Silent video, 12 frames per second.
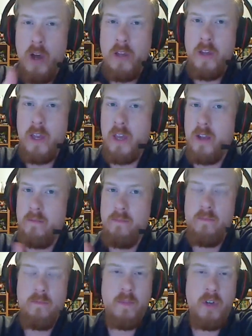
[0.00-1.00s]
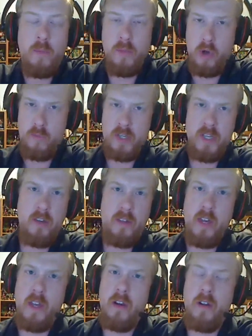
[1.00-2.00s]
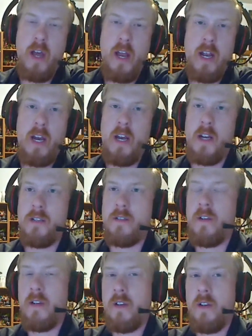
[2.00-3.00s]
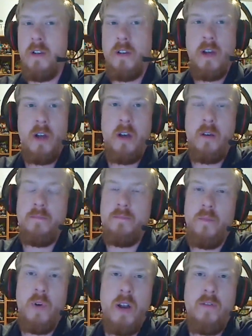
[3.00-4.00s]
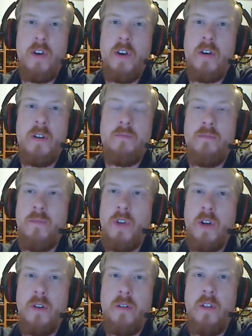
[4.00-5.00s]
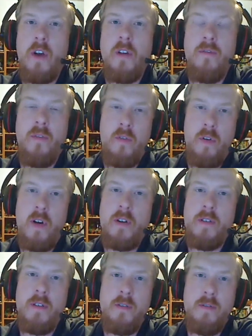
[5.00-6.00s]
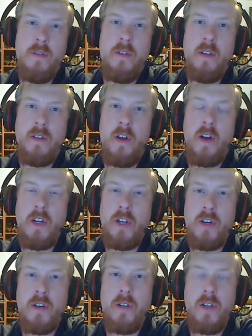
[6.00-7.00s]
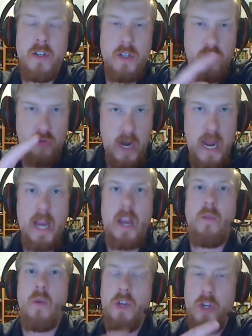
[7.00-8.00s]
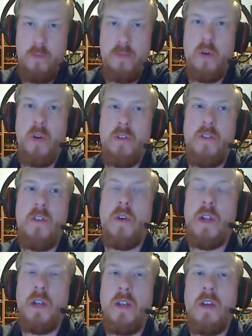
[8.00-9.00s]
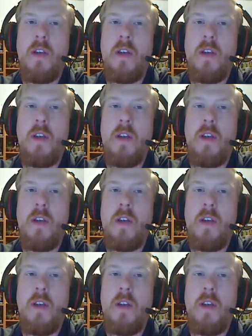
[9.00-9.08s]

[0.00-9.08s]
you get diplomacy you think you're light on, whatever you're looking for, as long as you're tracking what your opponent's doing,